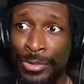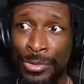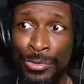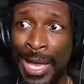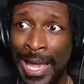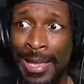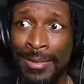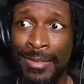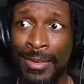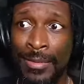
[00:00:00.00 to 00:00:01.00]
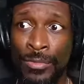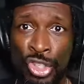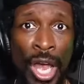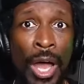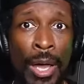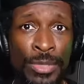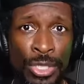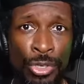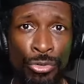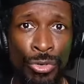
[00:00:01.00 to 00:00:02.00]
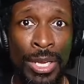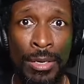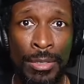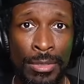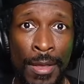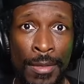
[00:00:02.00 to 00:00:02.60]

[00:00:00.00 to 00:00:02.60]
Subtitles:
who had jobs and careers.